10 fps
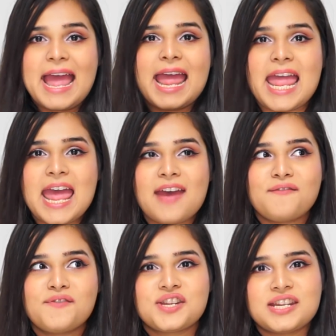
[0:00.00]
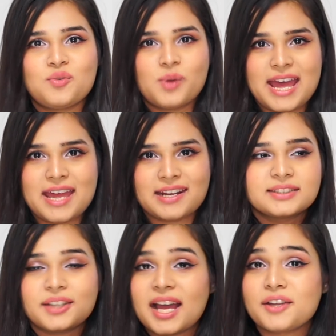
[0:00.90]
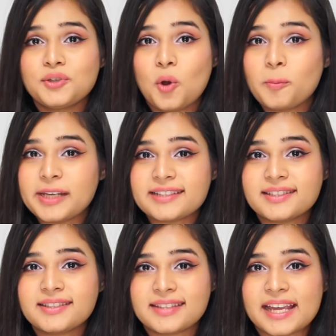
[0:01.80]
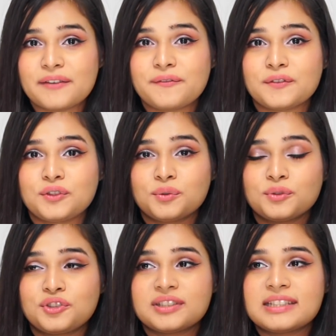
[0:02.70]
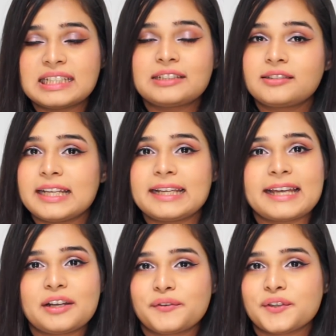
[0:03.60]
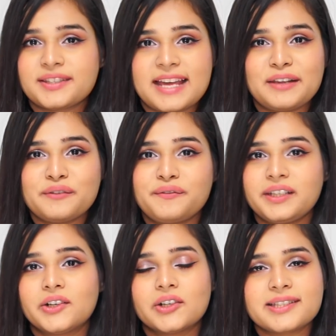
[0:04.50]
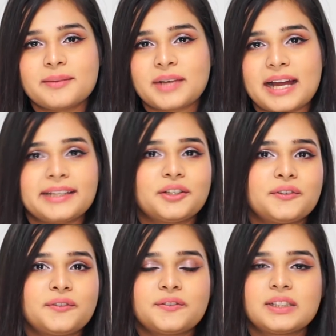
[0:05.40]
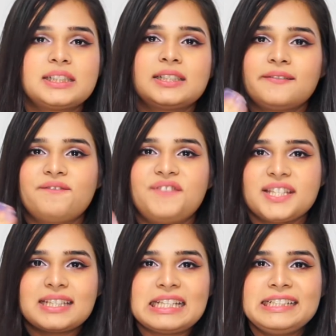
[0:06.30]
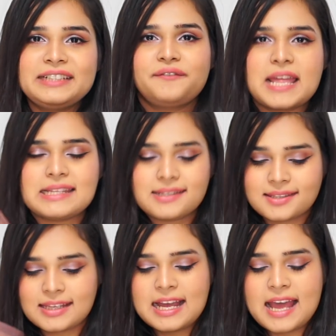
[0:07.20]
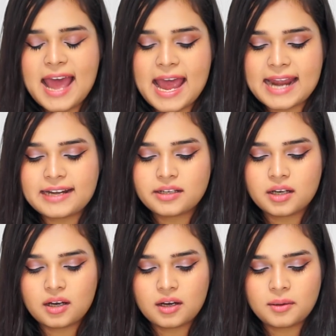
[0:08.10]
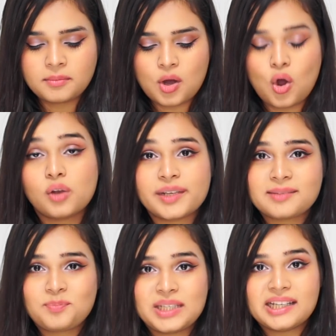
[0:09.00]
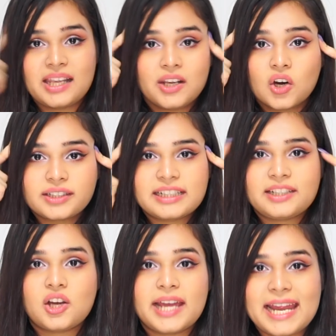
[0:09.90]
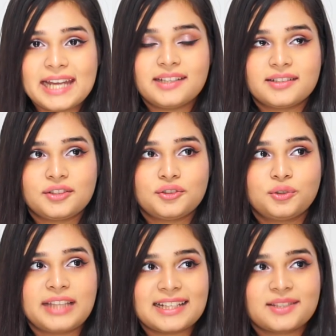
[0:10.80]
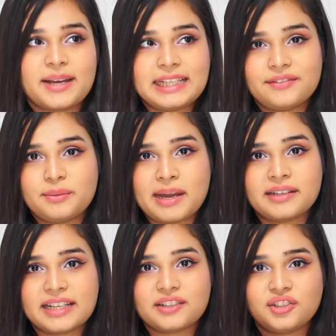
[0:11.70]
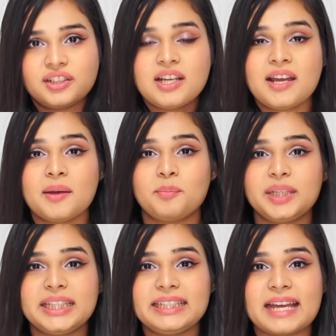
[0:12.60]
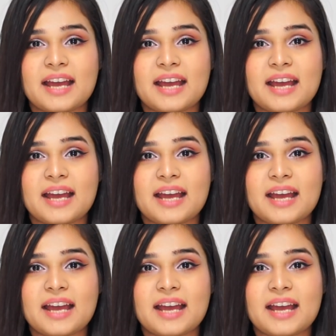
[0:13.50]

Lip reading: So yeah, no place is safe. You just need to take care of yourself, learn some kind of physical defense, and always be alert in your head. That's why even meditation, be